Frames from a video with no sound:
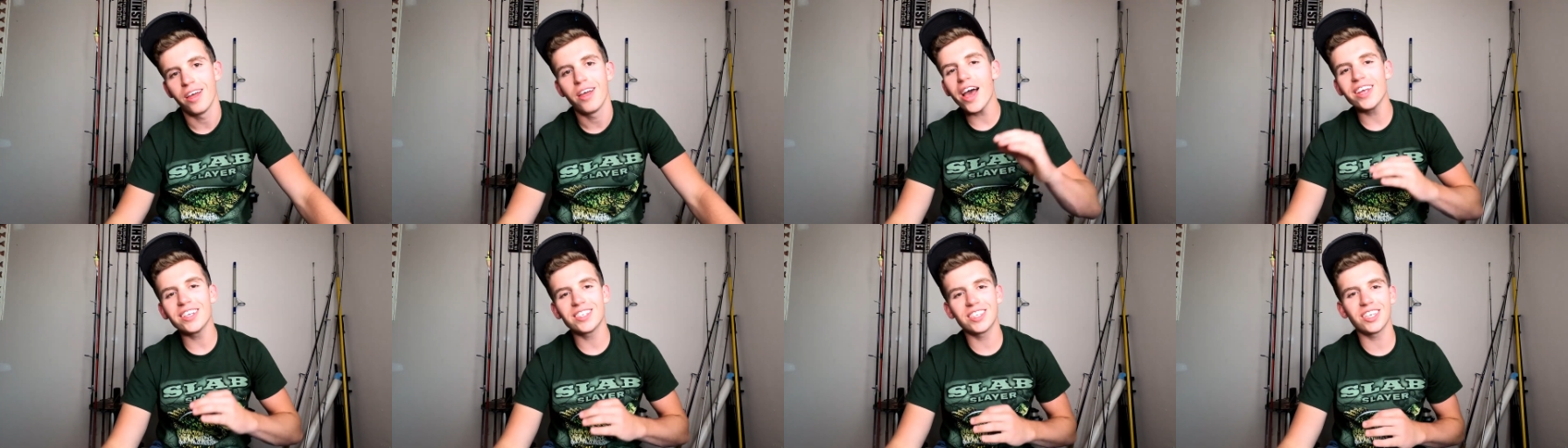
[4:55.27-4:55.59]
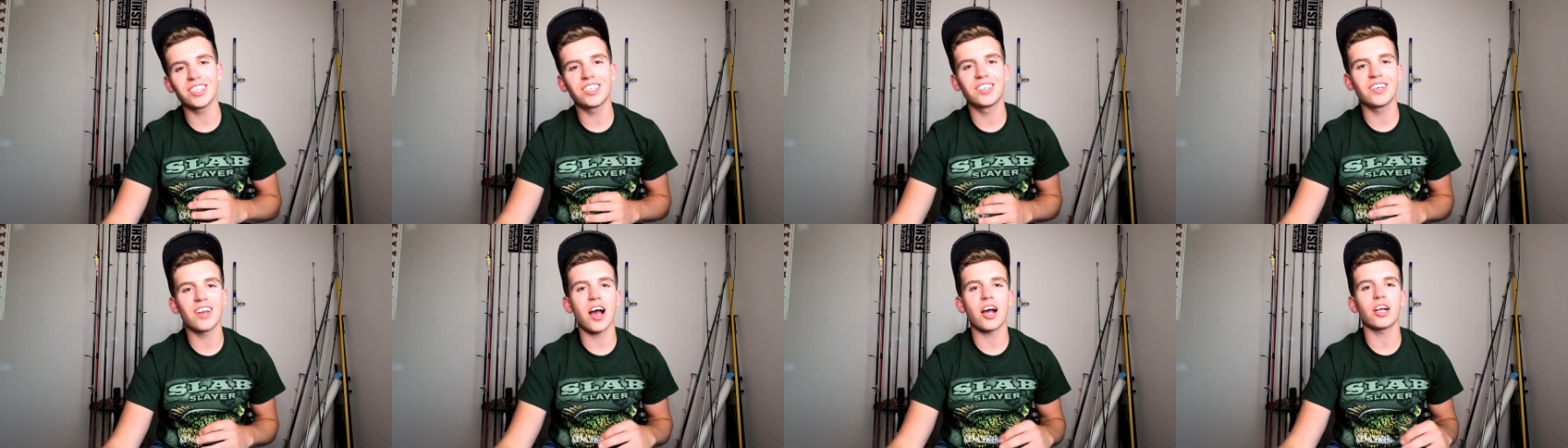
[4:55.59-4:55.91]
Why
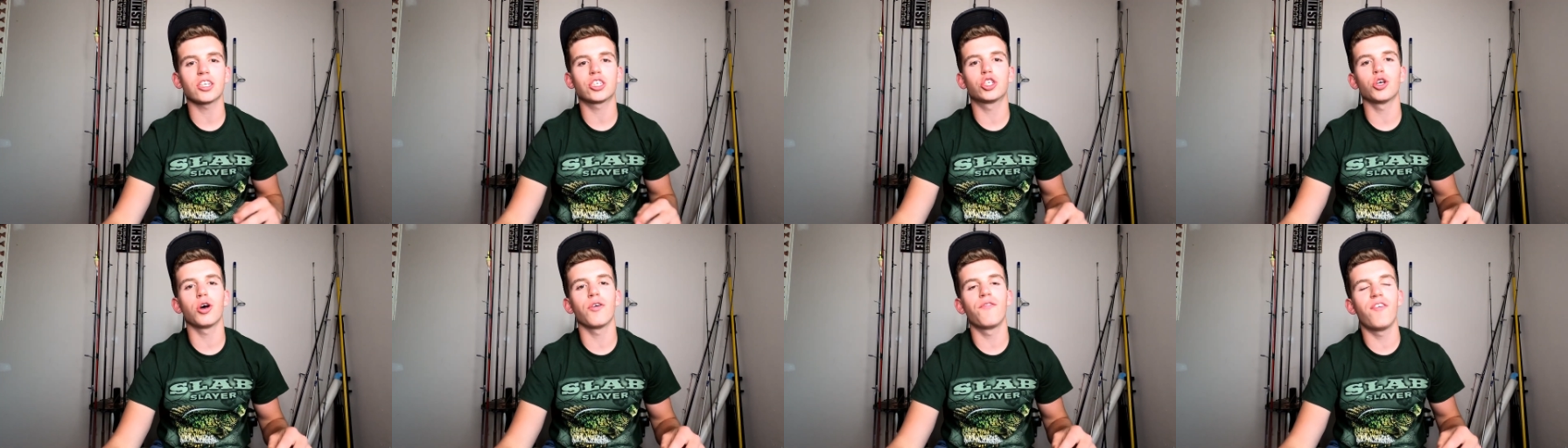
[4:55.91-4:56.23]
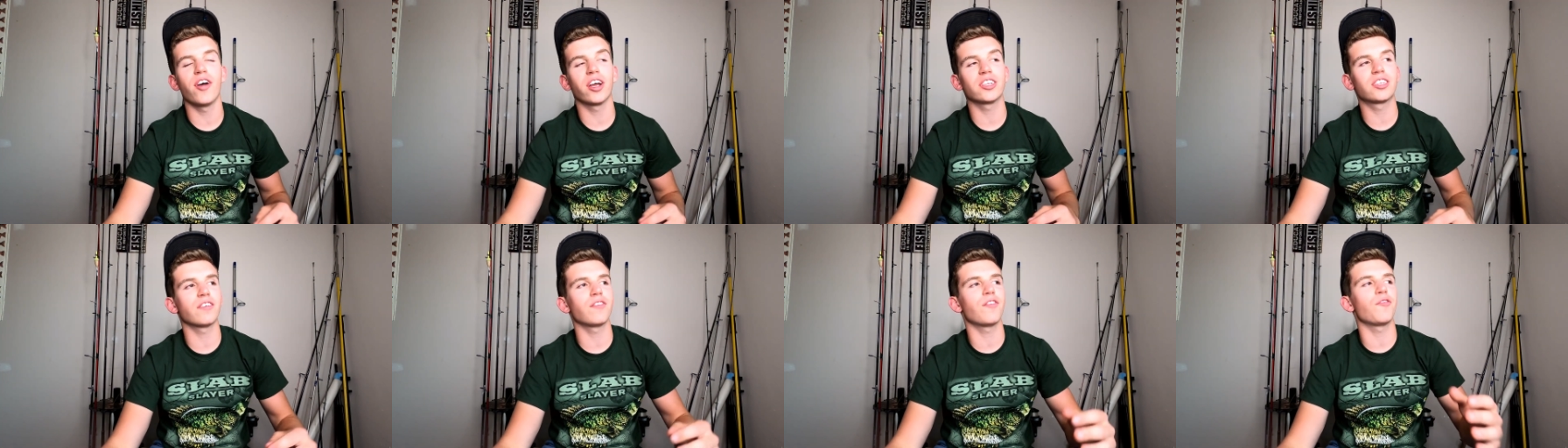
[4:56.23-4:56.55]
is this knot so
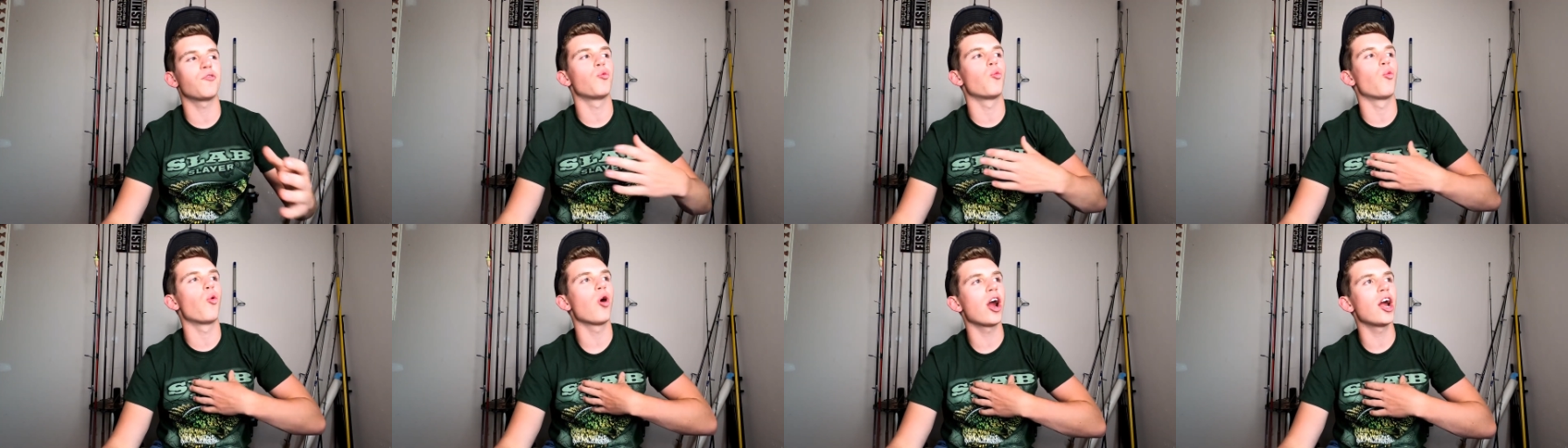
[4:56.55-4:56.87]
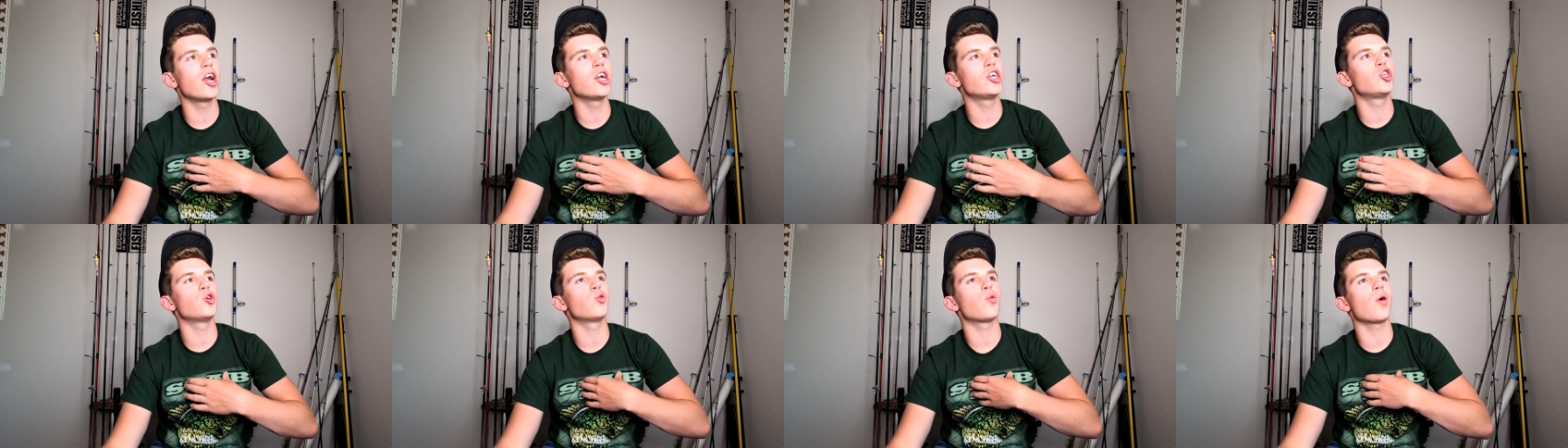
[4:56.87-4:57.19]
effective, and
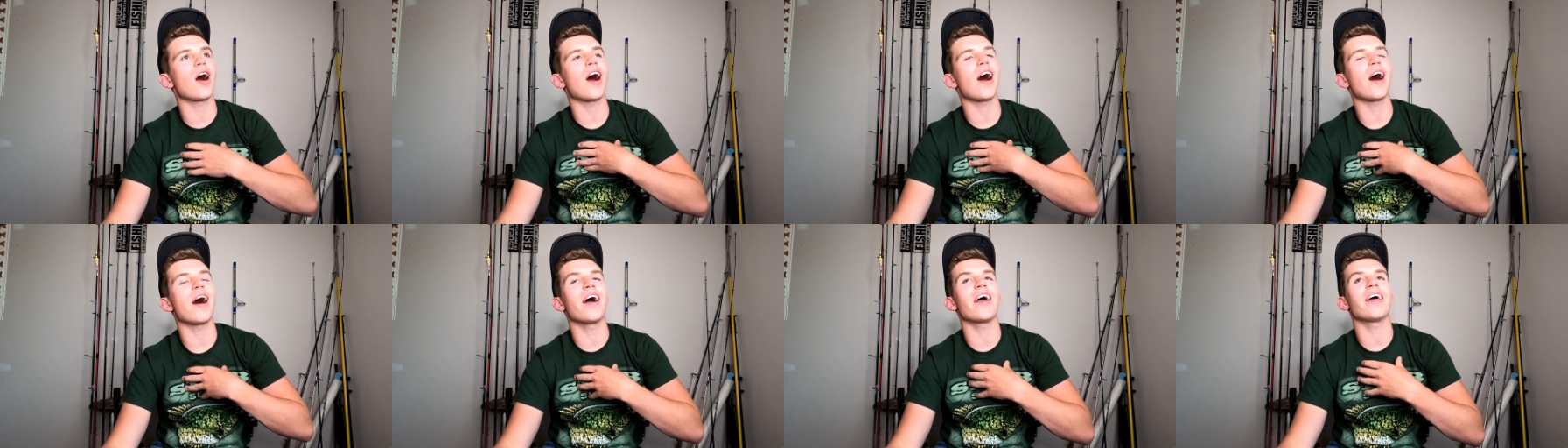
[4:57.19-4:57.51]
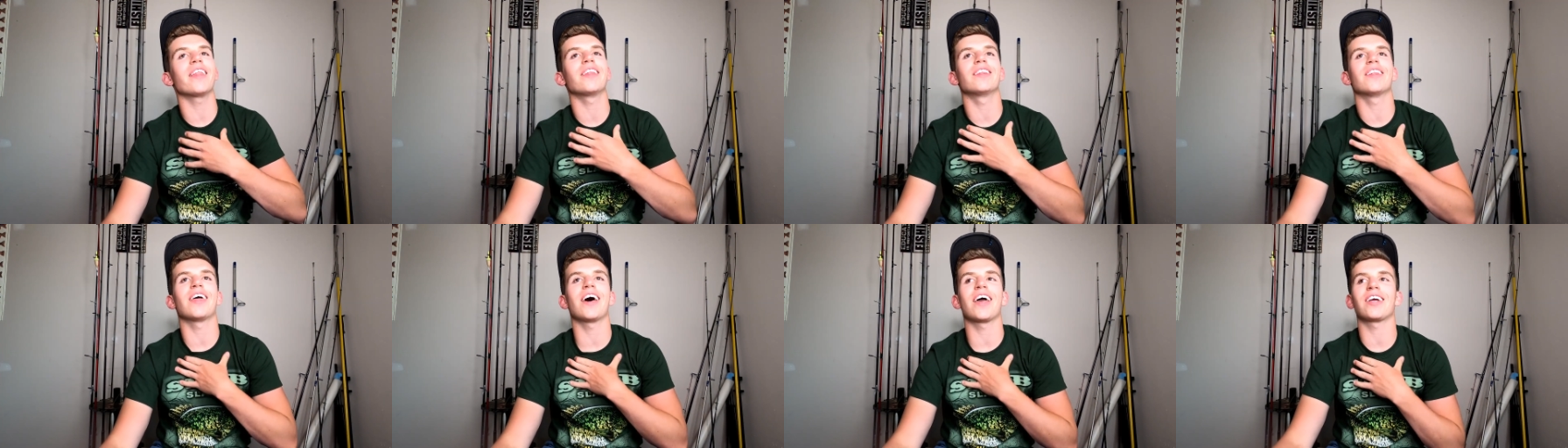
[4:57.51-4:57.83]
where do
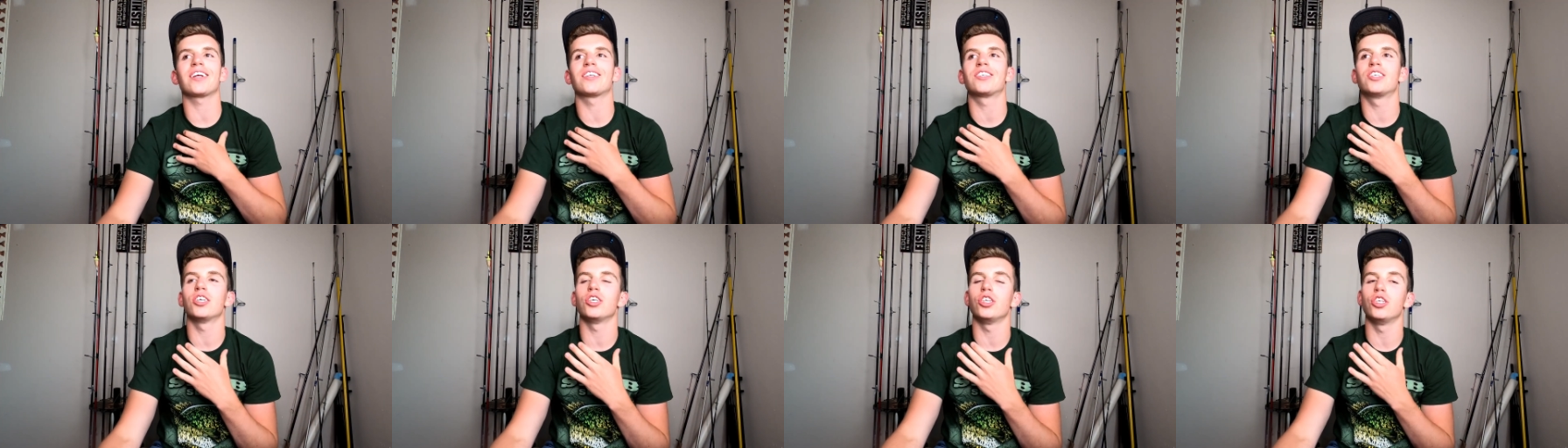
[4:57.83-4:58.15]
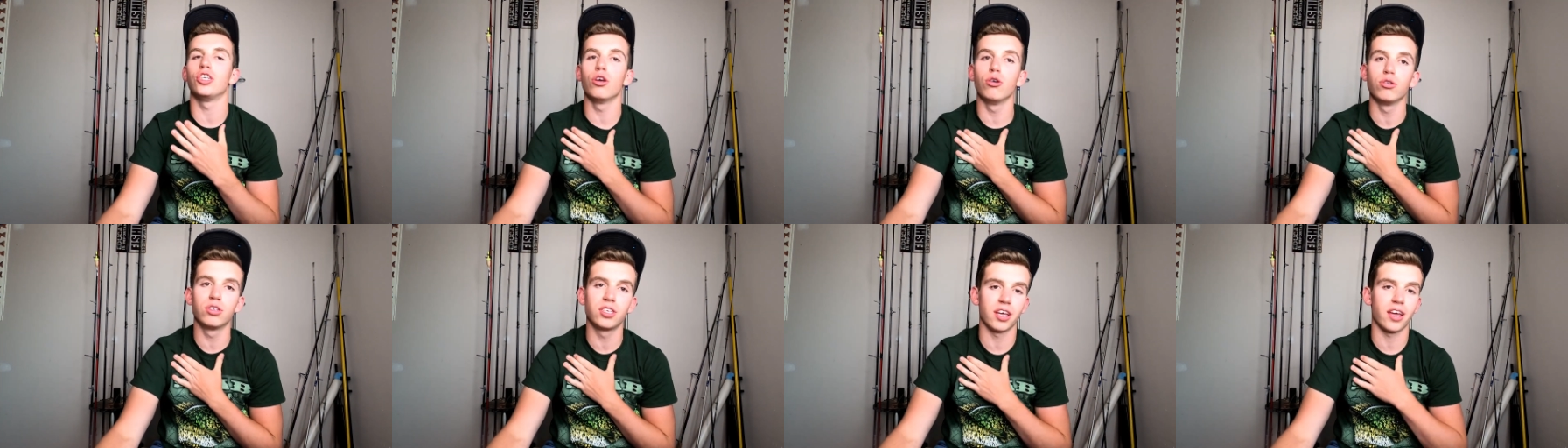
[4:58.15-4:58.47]
I like
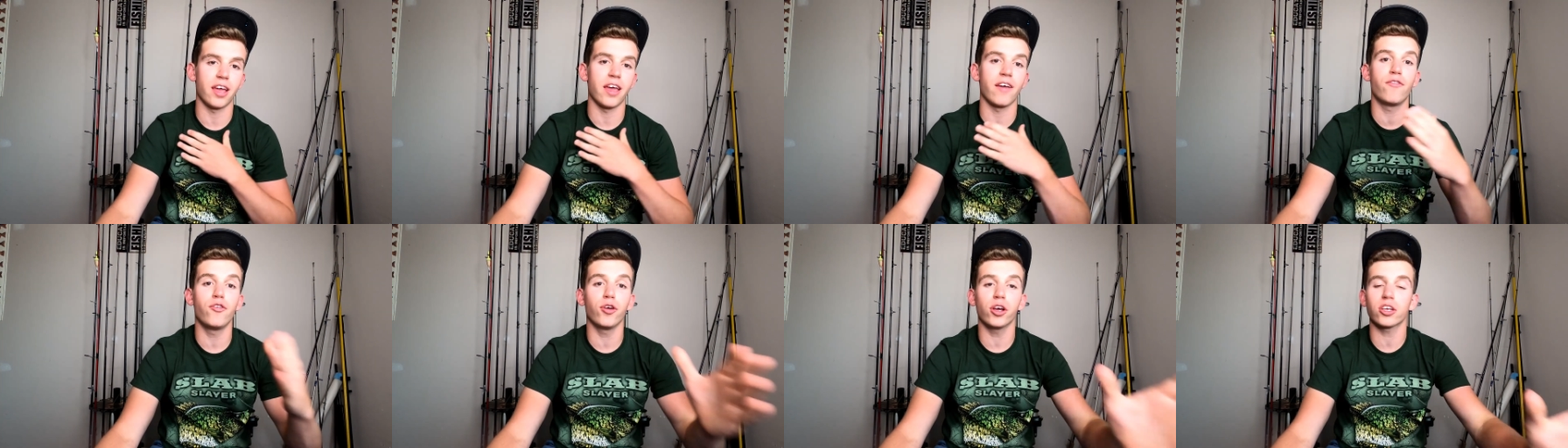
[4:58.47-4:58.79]
to use it?